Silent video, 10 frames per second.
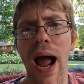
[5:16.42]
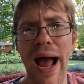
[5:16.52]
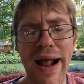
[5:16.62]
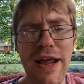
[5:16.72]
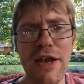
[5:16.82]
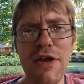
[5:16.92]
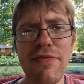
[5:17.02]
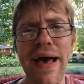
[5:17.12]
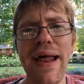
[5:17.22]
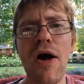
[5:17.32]
I could
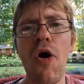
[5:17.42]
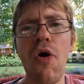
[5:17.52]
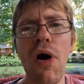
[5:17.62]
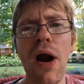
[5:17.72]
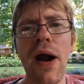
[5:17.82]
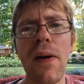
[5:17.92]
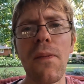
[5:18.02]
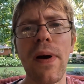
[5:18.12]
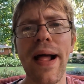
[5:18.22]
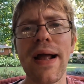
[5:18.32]
do that, or
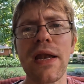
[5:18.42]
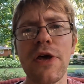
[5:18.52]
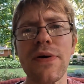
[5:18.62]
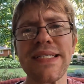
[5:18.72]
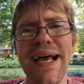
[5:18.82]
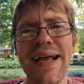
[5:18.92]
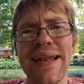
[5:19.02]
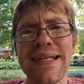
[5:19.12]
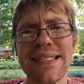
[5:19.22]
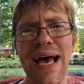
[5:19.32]
what I could do is I
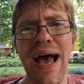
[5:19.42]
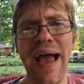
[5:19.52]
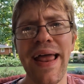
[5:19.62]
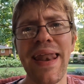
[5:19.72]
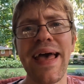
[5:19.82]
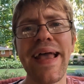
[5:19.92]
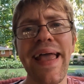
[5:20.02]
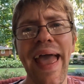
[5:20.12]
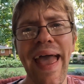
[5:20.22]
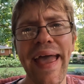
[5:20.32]
could design a
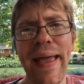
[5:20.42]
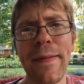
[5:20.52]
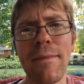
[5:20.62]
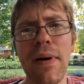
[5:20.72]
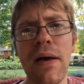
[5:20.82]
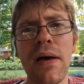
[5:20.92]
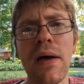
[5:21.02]
game